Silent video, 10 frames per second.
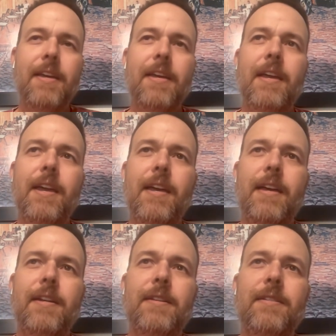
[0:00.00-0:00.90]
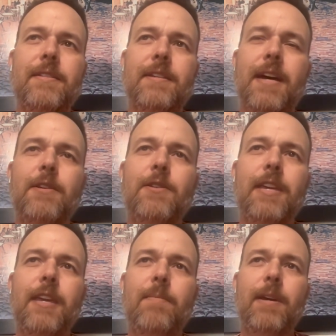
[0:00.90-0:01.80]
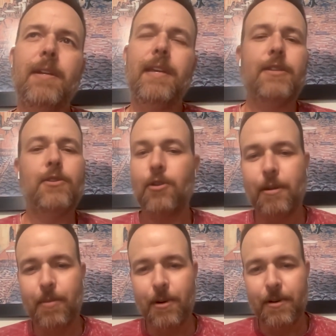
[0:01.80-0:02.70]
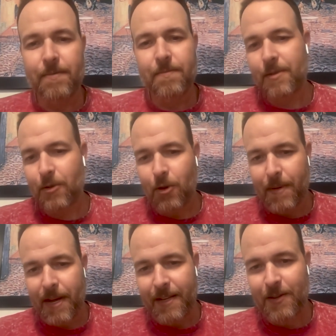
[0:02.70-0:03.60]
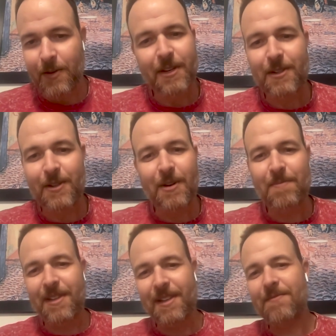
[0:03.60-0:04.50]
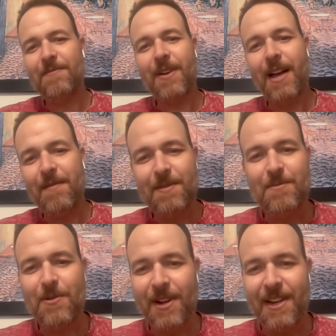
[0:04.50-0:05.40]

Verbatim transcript: And the doctor came in. He's an early bird, and so am I. So he'd show up at like five in the morning,